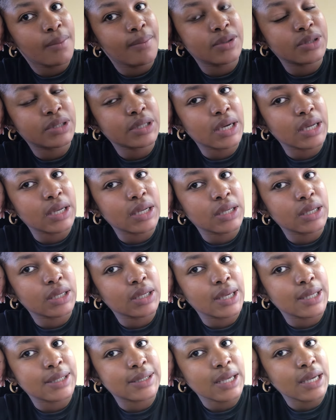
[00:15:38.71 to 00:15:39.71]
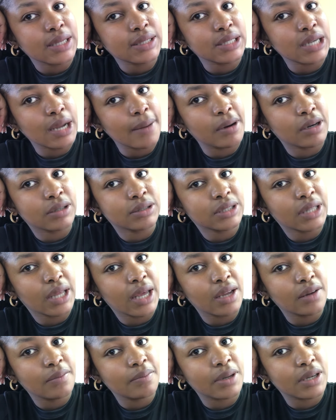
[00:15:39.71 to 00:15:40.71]
also getting excited about
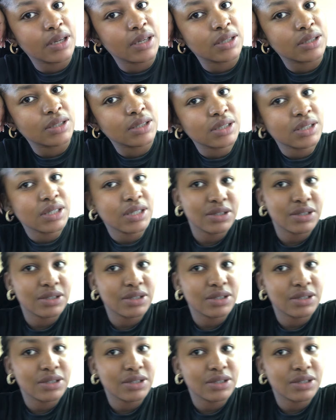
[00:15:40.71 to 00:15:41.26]
that but